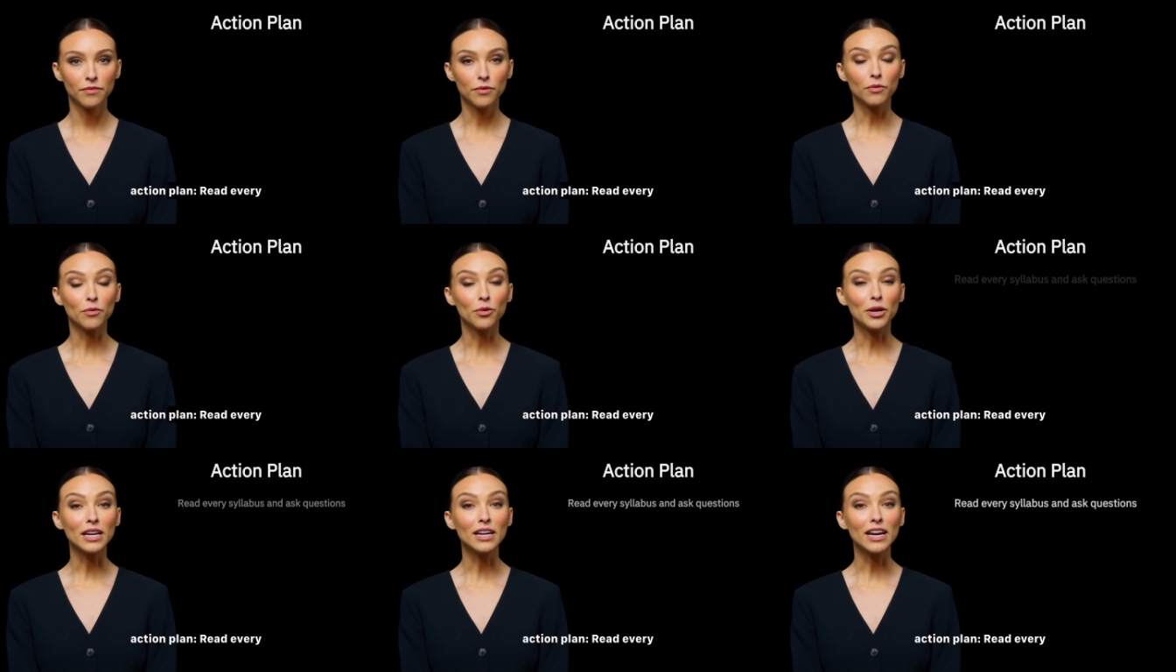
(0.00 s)

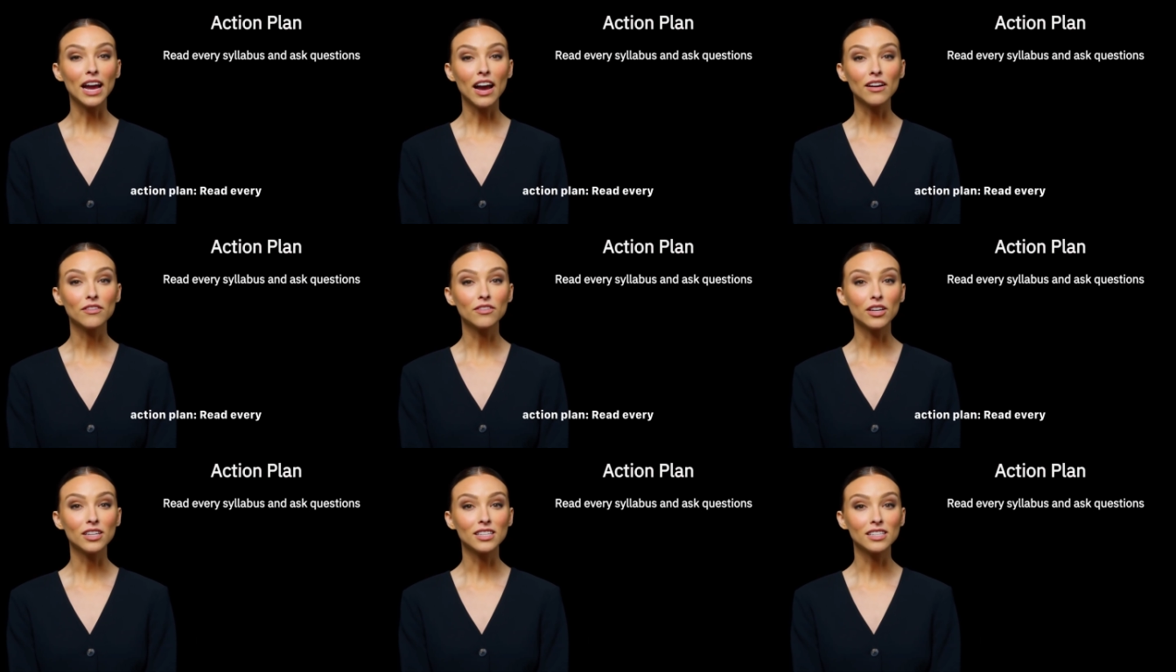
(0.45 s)
Read
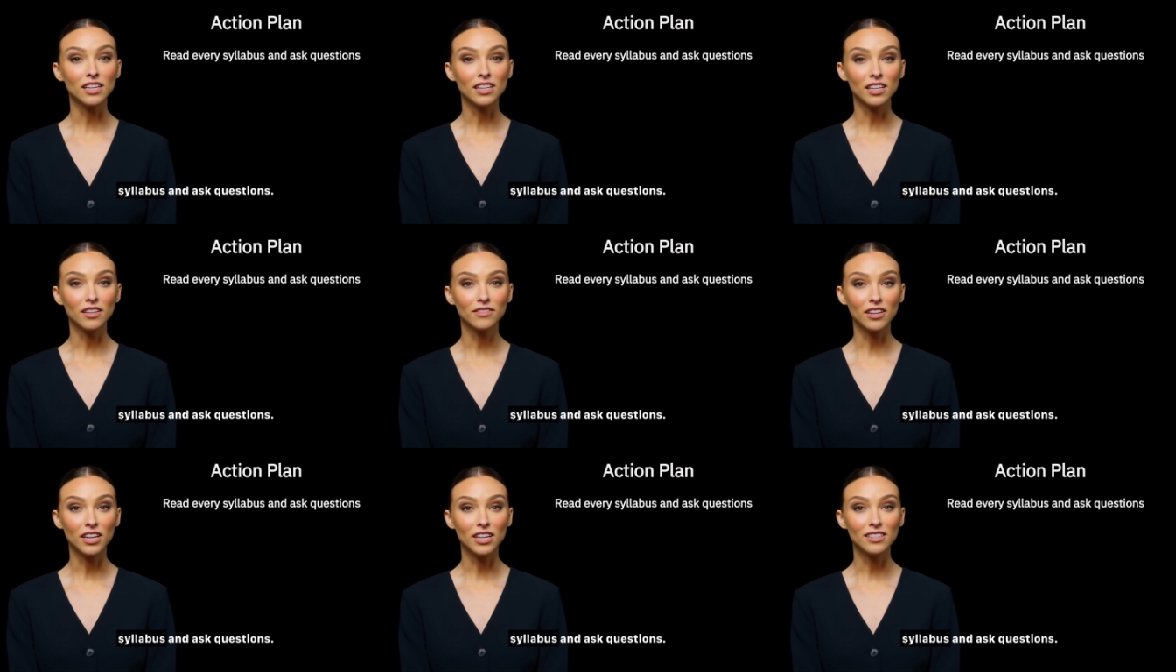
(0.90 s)
every
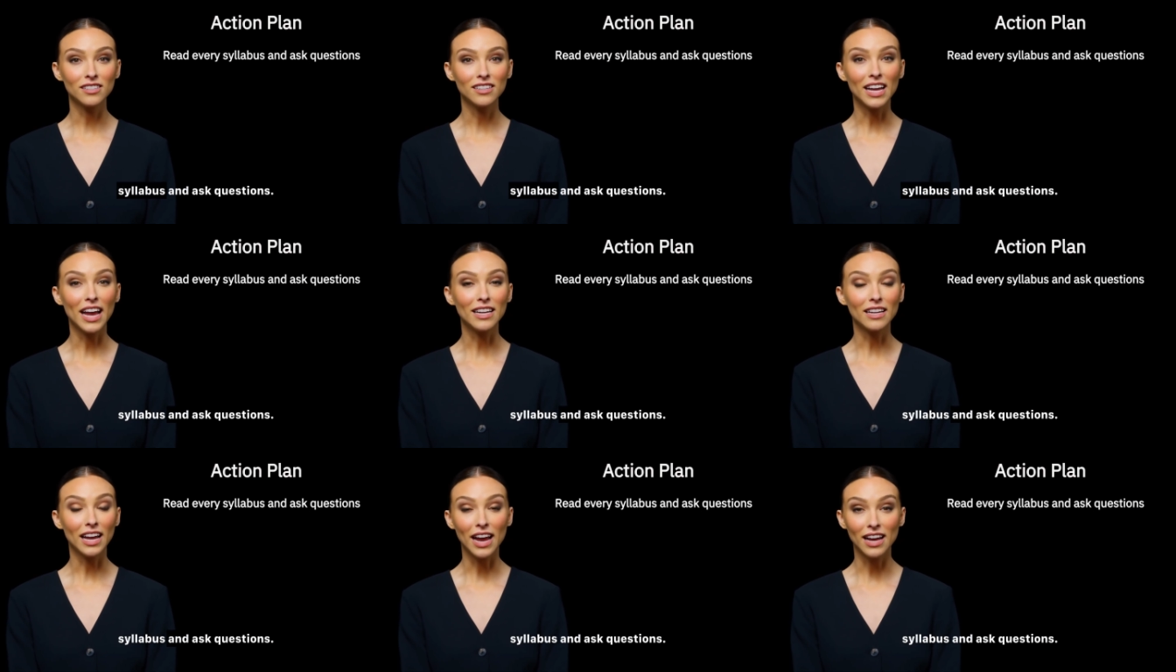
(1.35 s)
syllabus
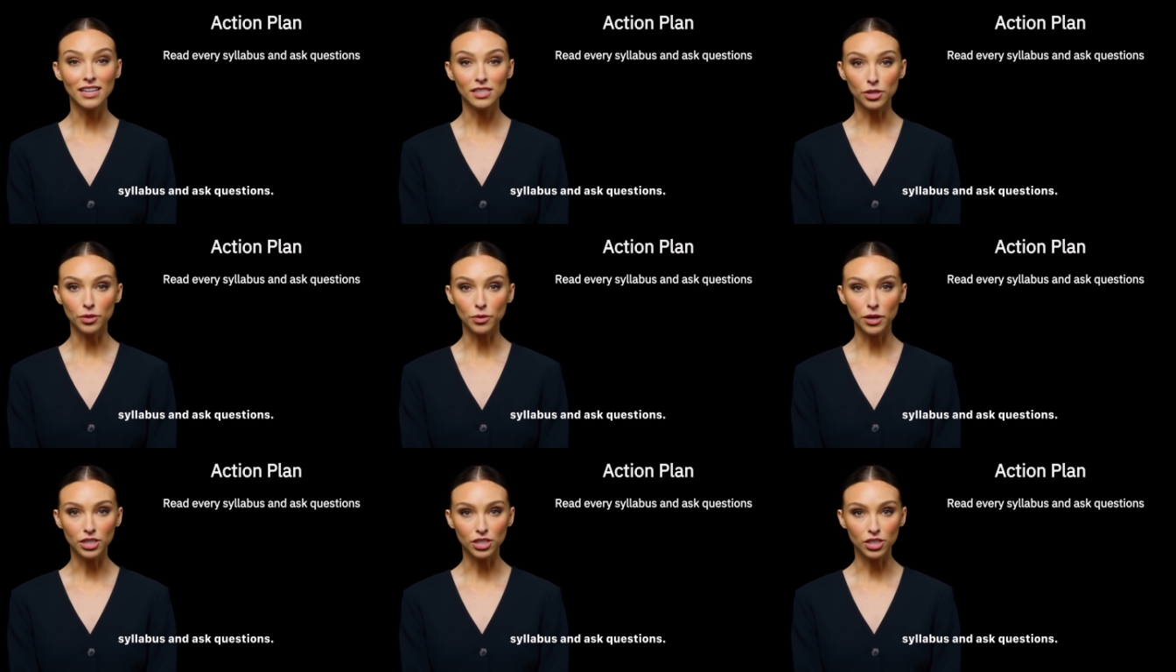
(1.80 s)
and
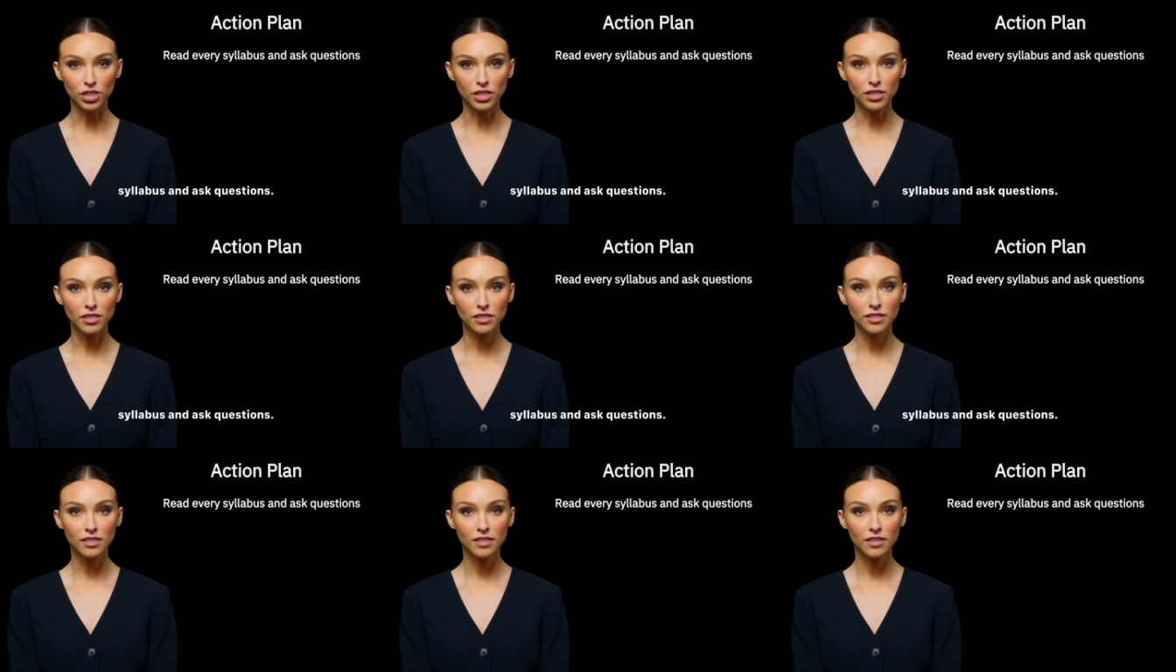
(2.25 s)
ask
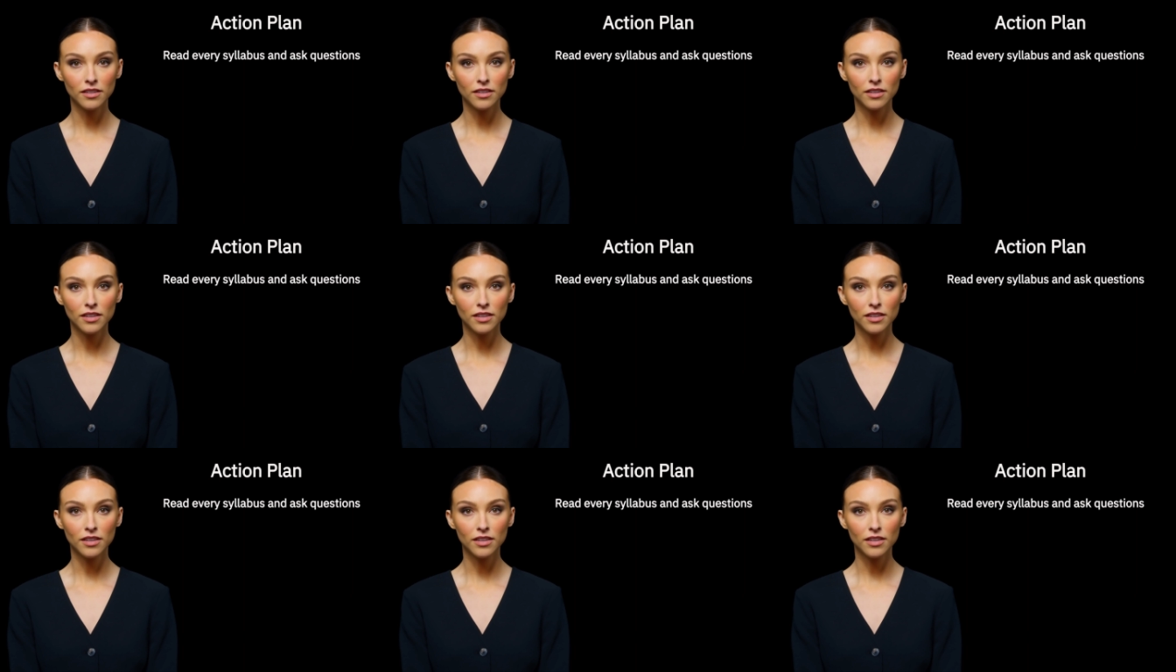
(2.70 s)
questions.